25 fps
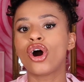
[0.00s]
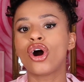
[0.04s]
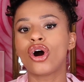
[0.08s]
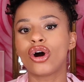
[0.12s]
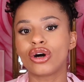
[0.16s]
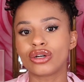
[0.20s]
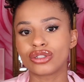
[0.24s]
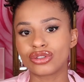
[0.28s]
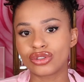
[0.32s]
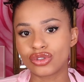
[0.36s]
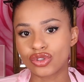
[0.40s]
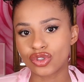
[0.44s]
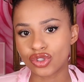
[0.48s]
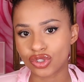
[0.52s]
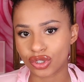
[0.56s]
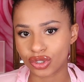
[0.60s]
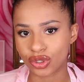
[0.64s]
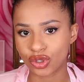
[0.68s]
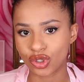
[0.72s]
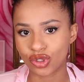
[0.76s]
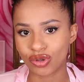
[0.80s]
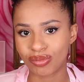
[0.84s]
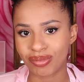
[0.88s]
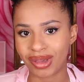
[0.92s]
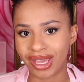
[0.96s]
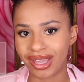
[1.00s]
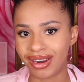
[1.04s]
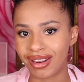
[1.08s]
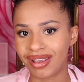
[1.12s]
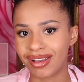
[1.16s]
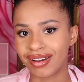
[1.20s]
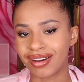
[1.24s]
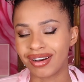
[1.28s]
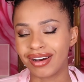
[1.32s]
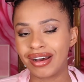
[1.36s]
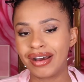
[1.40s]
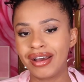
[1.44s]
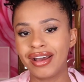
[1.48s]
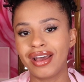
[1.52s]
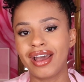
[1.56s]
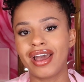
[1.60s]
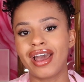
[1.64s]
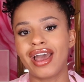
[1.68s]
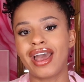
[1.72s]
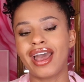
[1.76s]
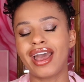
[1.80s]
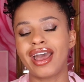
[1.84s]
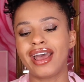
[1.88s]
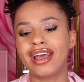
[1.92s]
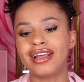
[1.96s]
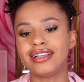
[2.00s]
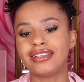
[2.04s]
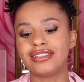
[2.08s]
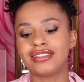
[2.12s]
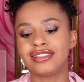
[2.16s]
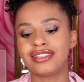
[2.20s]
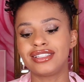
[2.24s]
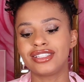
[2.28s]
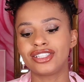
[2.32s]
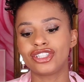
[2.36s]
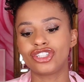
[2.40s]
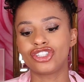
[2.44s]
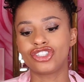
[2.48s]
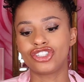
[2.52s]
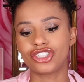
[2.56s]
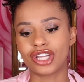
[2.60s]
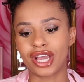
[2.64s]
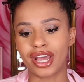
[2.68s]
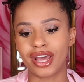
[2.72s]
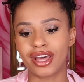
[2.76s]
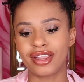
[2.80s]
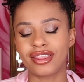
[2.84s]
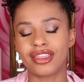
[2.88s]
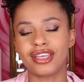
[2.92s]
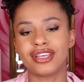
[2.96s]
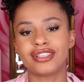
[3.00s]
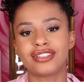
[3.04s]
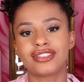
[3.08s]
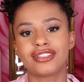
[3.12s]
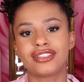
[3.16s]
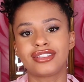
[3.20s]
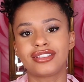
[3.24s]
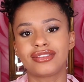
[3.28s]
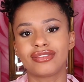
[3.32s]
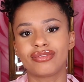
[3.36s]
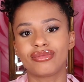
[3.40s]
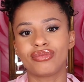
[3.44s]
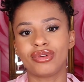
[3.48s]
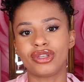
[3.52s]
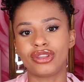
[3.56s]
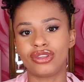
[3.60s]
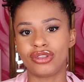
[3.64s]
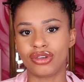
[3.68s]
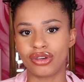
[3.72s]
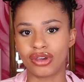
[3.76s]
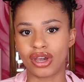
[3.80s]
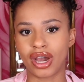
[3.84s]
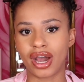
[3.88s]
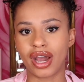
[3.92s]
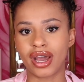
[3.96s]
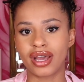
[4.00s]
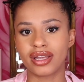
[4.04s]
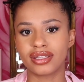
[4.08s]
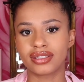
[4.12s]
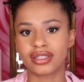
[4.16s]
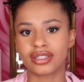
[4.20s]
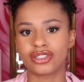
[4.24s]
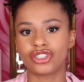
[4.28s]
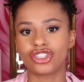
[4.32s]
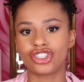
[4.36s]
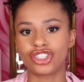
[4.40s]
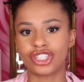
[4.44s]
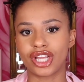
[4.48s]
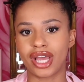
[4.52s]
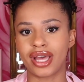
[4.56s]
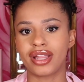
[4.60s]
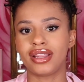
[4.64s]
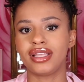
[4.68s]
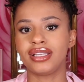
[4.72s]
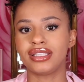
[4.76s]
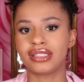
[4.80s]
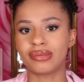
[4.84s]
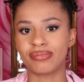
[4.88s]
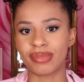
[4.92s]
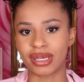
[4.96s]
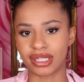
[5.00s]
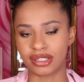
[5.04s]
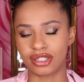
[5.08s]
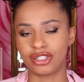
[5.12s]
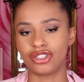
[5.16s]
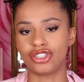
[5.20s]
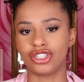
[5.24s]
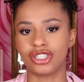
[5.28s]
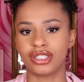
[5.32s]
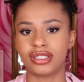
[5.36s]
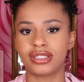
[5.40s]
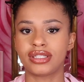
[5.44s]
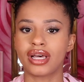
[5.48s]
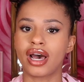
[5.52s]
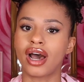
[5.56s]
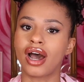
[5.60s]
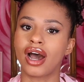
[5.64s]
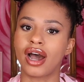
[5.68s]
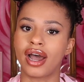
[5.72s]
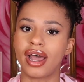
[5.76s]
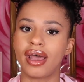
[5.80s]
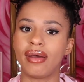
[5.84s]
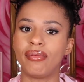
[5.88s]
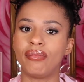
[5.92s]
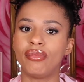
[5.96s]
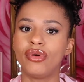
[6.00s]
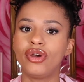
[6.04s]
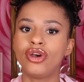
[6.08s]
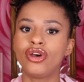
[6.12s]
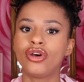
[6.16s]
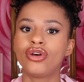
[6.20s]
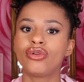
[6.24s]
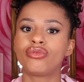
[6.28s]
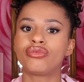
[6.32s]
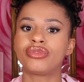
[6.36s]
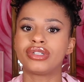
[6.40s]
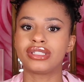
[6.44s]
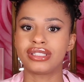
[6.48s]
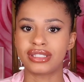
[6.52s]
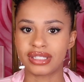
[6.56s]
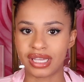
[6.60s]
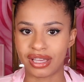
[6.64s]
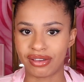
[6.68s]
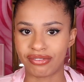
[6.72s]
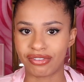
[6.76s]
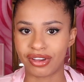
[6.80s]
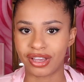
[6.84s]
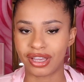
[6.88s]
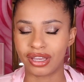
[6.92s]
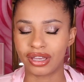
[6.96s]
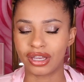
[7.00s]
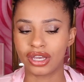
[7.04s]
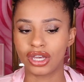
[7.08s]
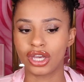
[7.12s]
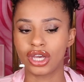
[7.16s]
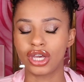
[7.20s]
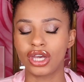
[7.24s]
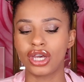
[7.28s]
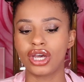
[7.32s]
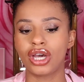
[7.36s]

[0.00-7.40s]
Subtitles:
on social media and share this with you guys, and share these messages that I'm receiving